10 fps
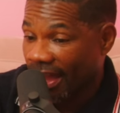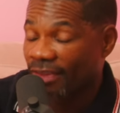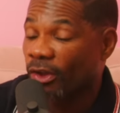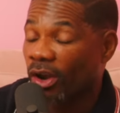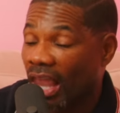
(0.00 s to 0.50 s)

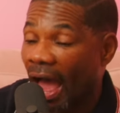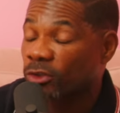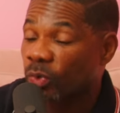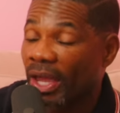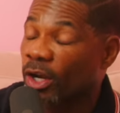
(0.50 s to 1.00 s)
And their
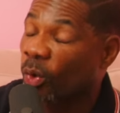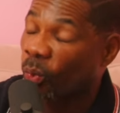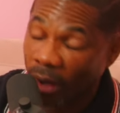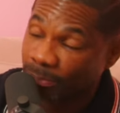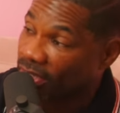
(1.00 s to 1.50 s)
lives were
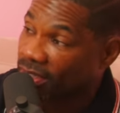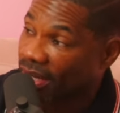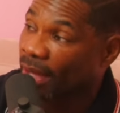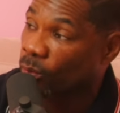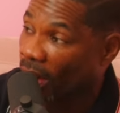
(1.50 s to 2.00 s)
interrupted
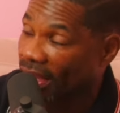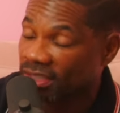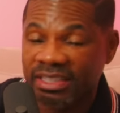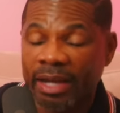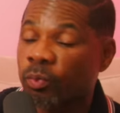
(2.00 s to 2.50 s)
in
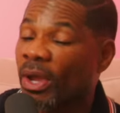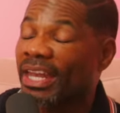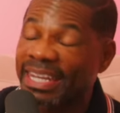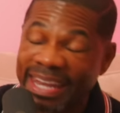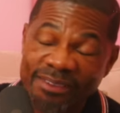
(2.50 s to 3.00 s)
ways that we
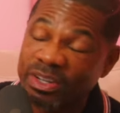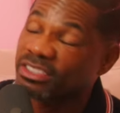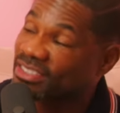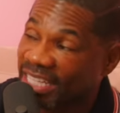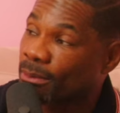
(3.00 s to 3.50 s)
had never
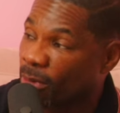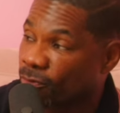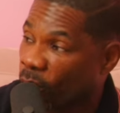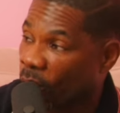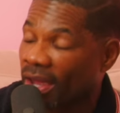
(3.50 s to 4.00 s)
seen
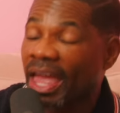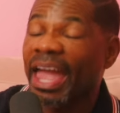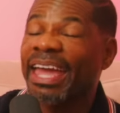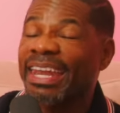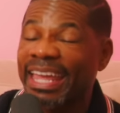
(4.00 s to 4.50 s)
before
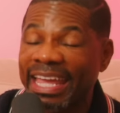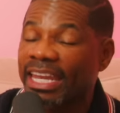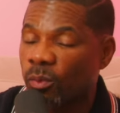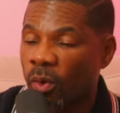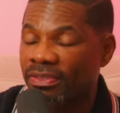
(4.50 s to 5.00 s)
in
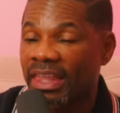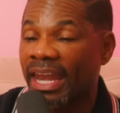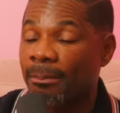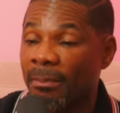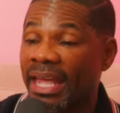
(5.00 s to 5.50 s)
anyone that
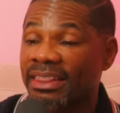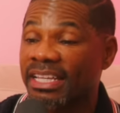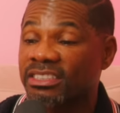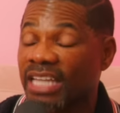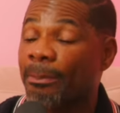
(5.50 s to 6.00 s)
had made
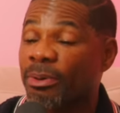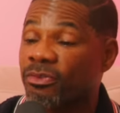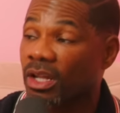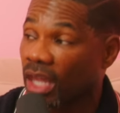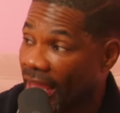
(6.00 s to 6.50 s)
these type
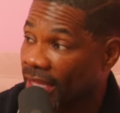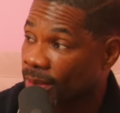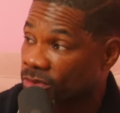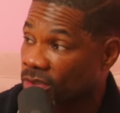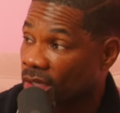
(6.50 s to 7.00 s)
of
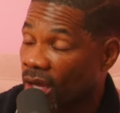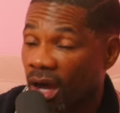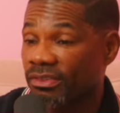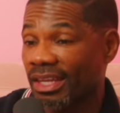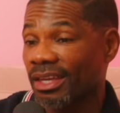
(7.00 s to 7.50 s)
claims
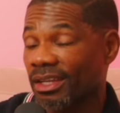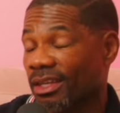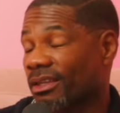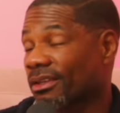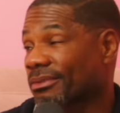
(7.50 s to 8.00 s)
of
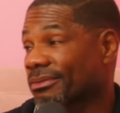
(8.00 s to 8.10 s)
deity.